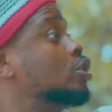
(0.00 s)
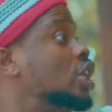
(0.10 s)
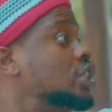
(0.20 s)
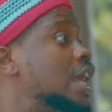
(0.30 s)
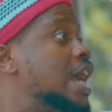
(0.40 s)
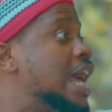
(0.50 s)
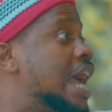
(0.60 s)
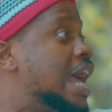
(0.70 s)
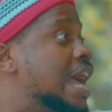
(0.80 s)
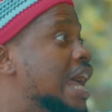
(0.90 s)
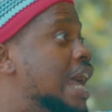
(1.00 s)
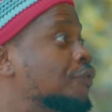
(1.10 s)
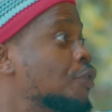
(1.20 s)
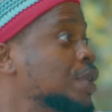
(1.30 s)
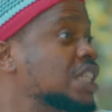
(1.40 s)
Just a
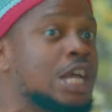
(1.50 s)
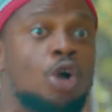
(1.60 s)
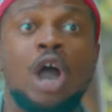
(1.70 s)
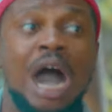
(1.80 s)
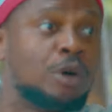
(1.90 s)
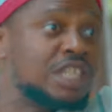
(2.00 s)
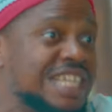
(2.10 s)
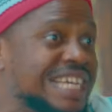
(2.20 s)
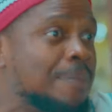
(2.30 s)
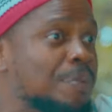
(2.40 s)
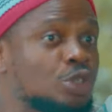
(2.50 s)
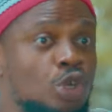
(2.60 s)
few minutes ago, I was inside that place